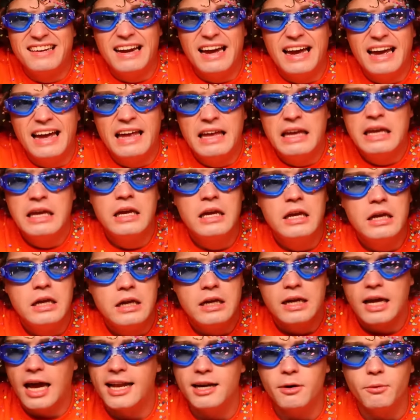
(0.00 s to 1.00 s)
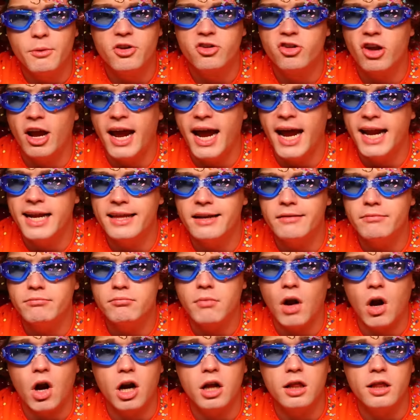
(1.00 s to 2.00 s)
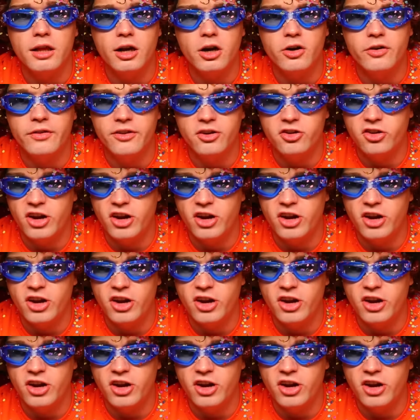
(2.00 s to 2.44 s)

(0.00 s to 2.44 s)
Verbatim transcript: Uh, Kind of wish I had it earlier in the